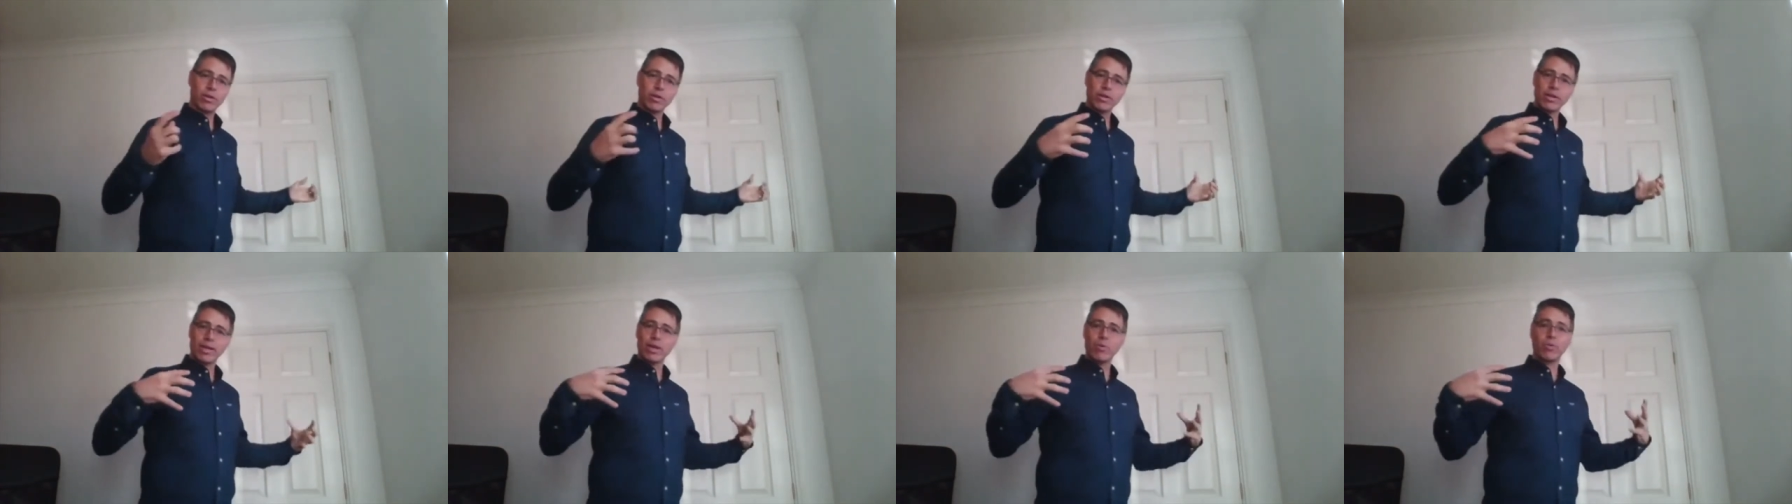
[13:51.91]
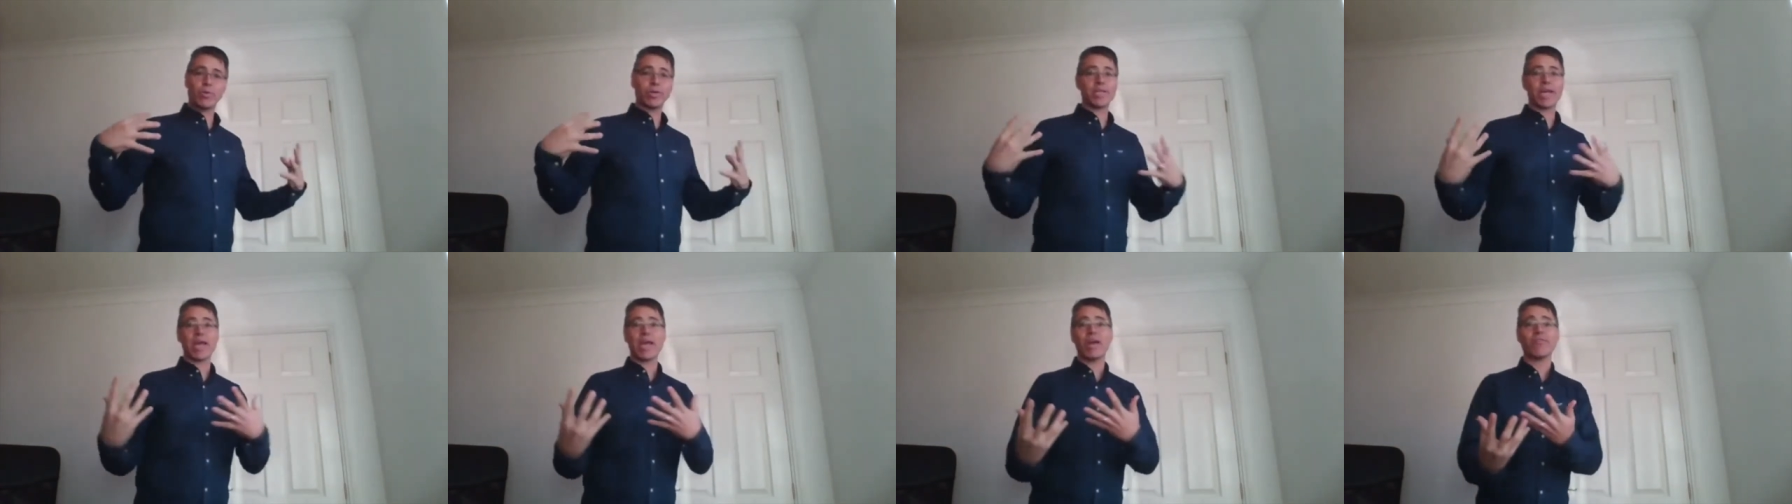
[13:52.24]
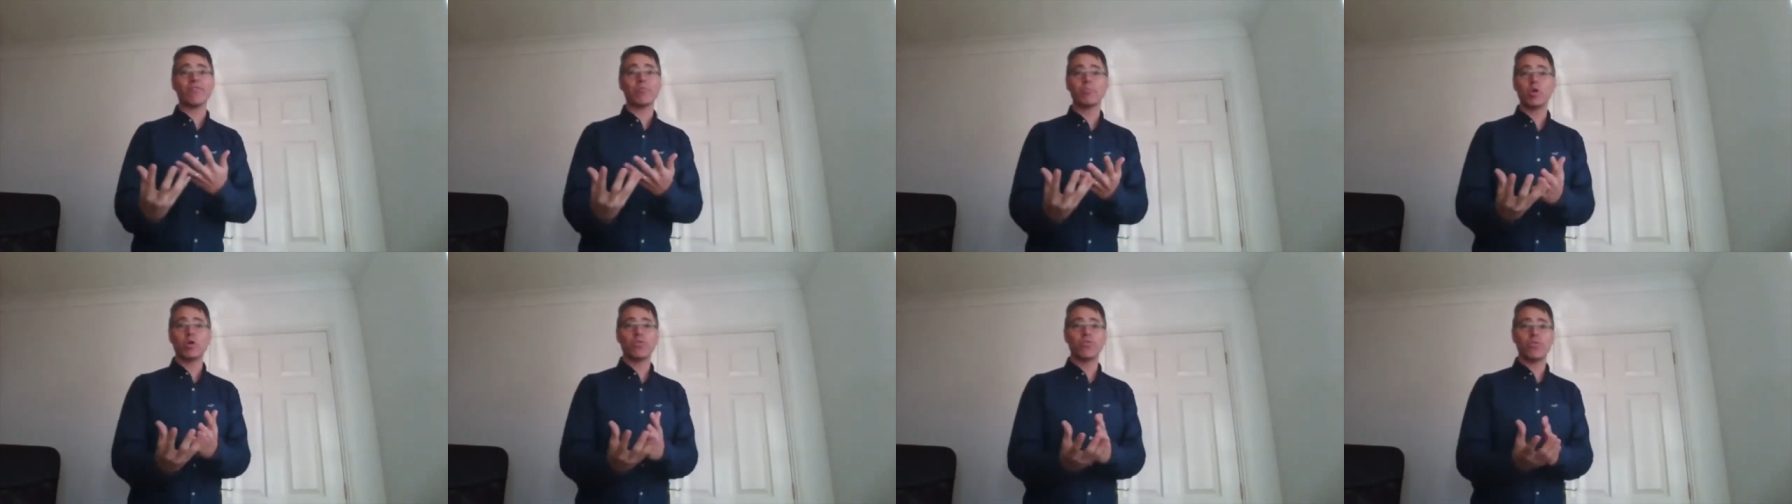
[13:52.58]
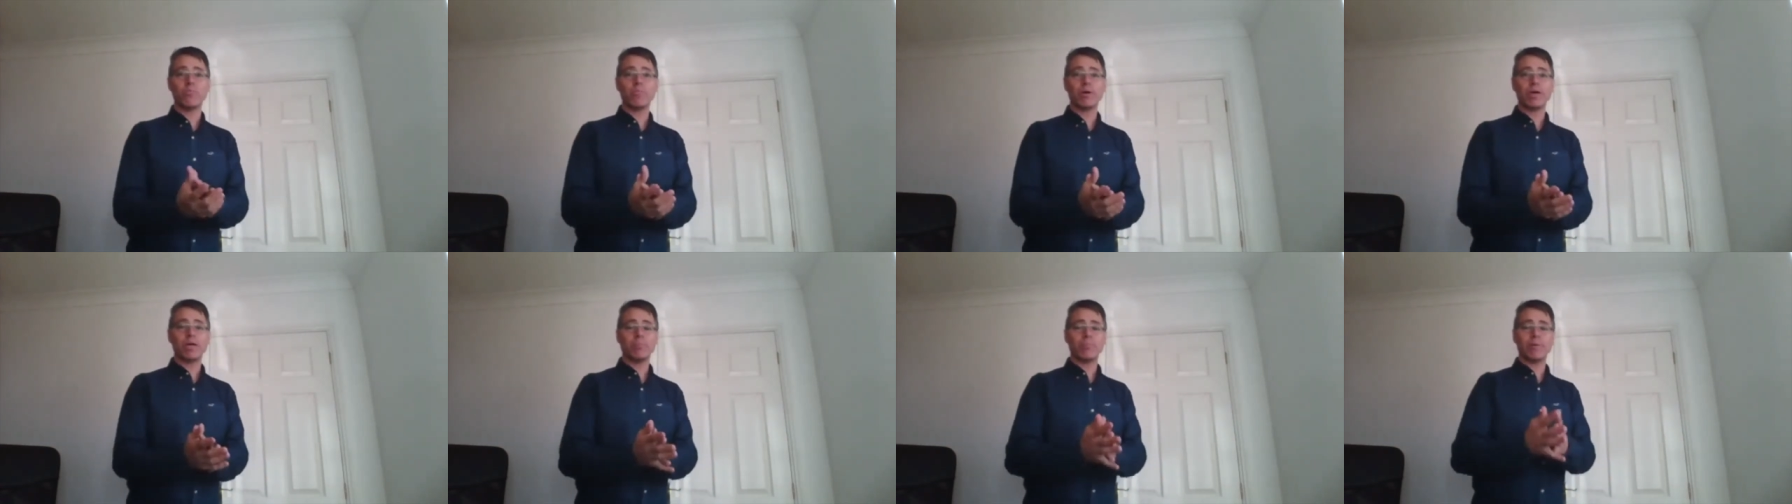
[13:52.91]
okay, whichever move it
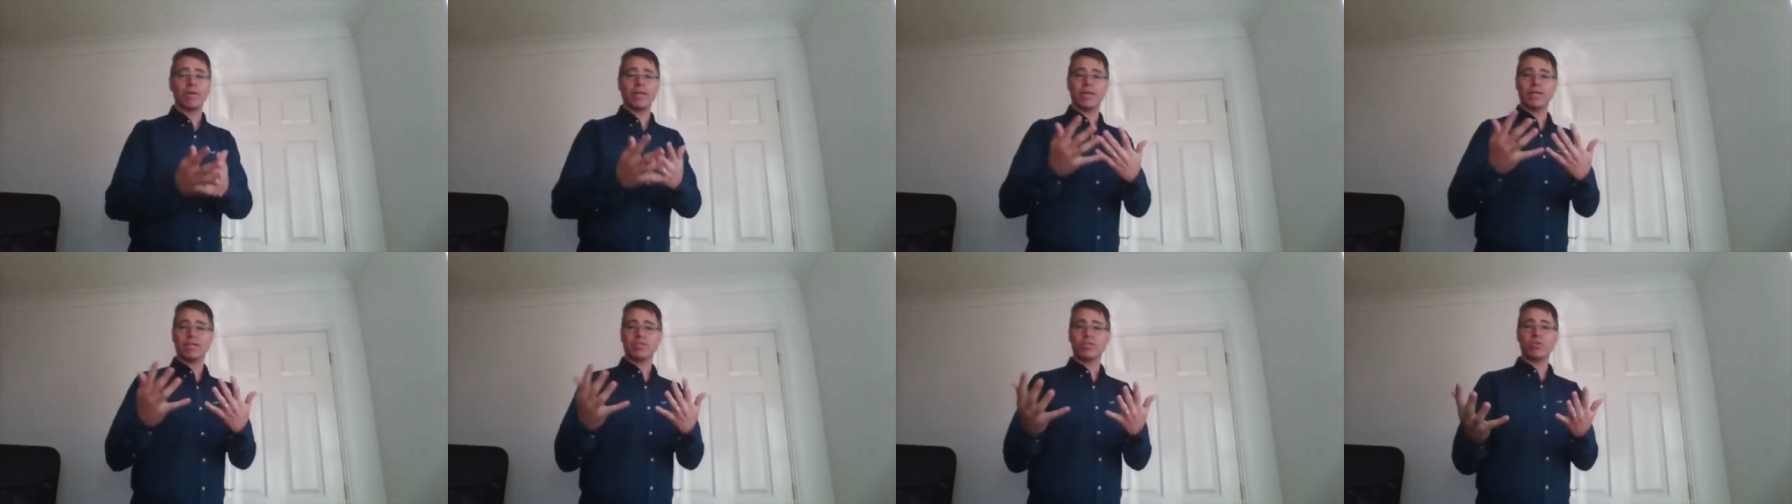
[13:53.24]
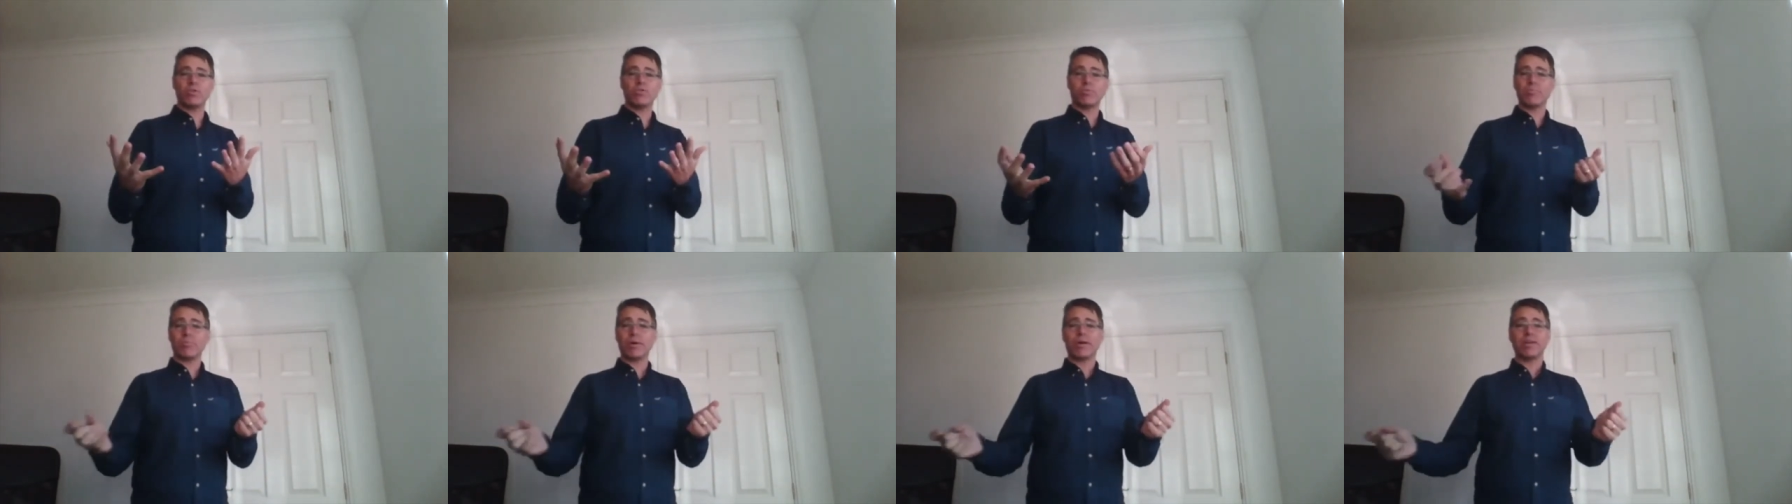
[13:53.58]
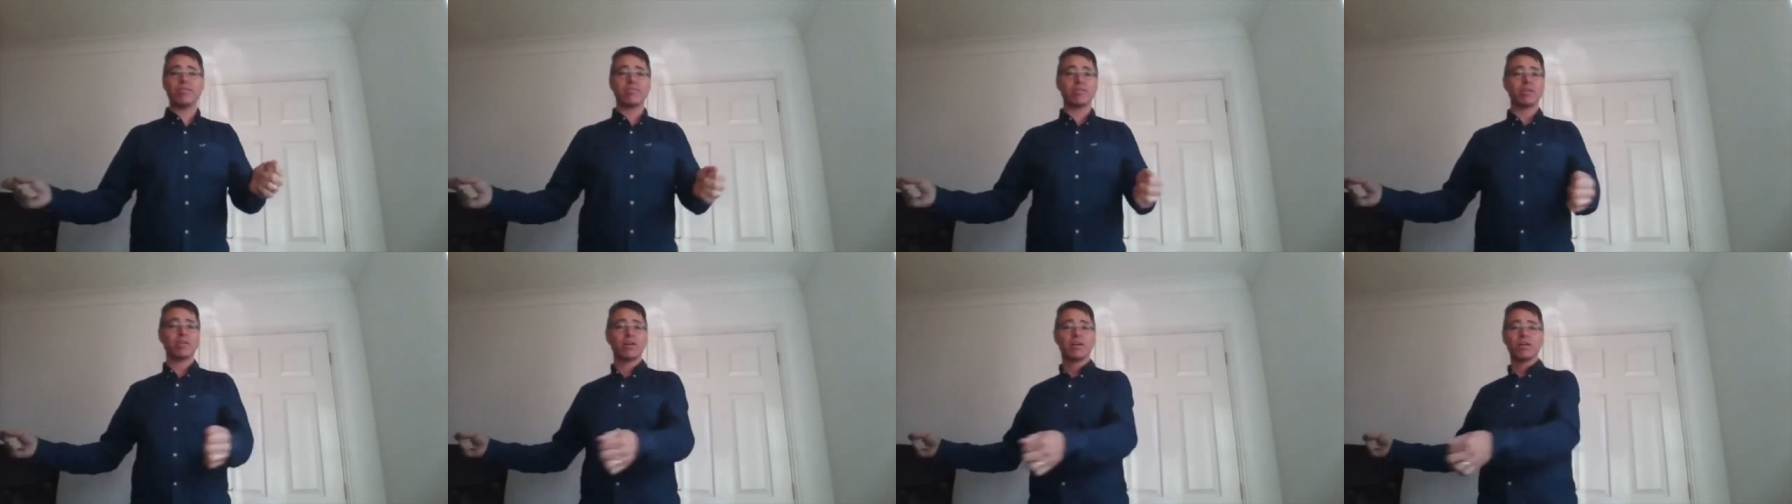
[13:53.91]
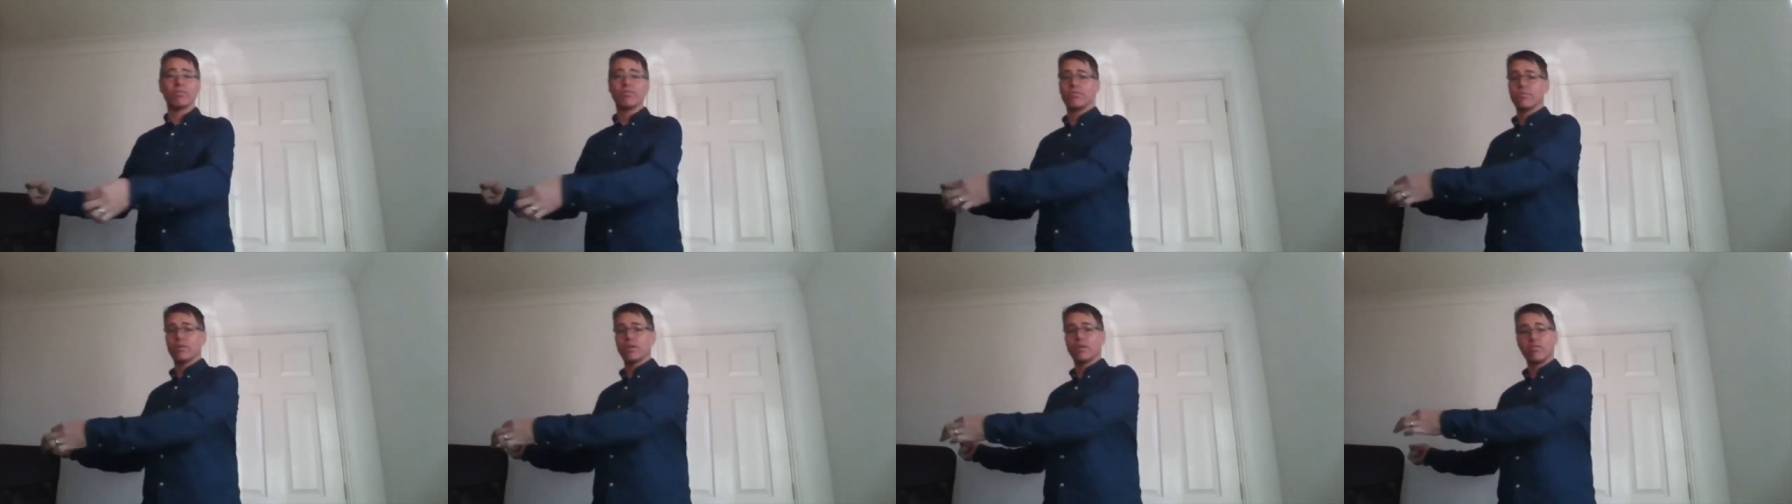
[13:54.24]
may be, let's use a basic high
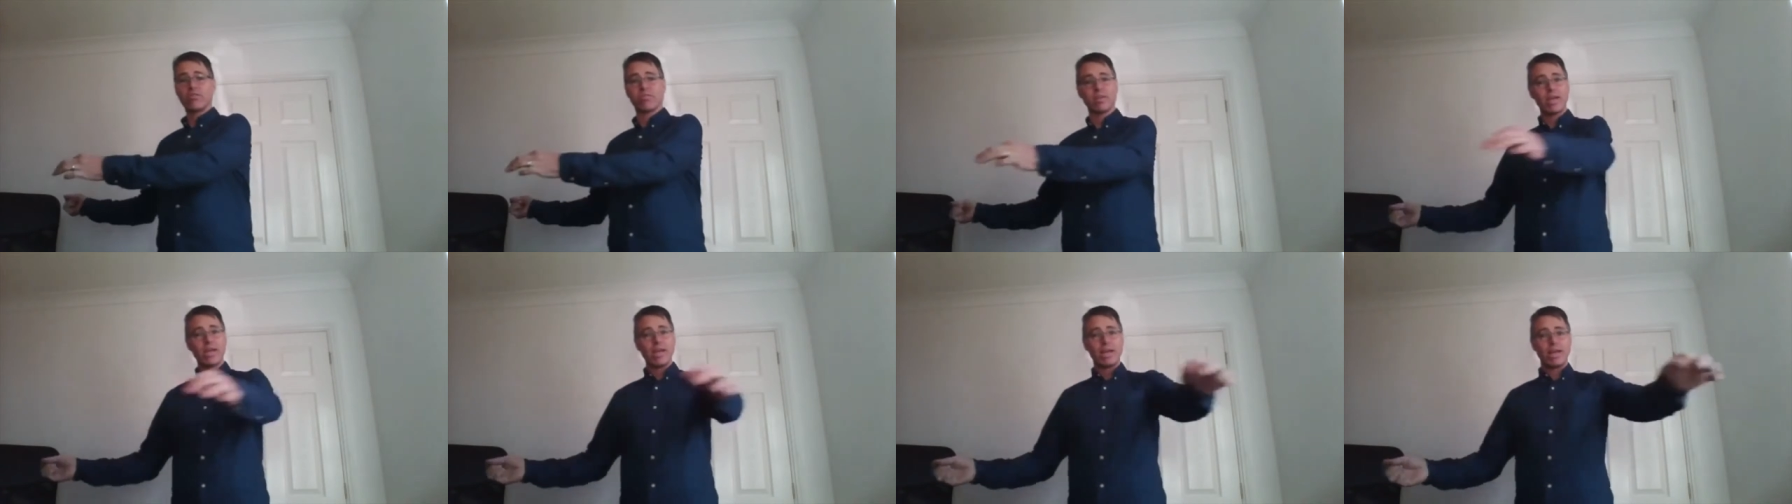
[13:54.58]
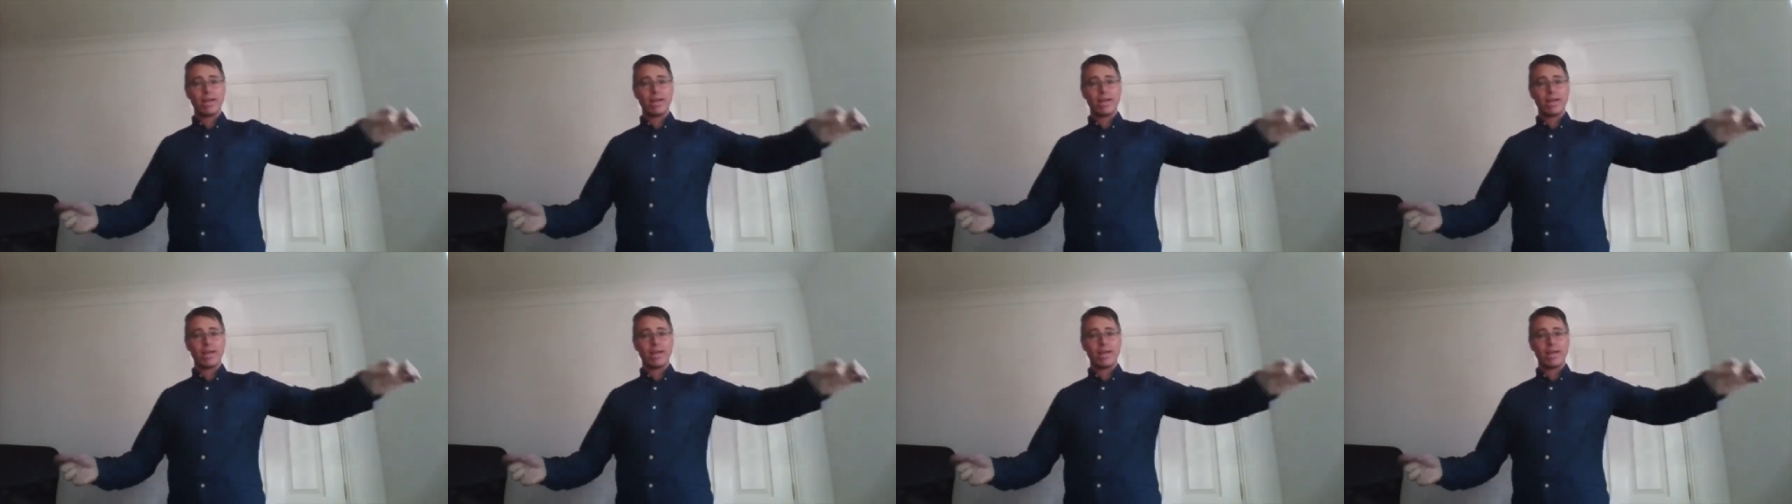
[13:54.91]
first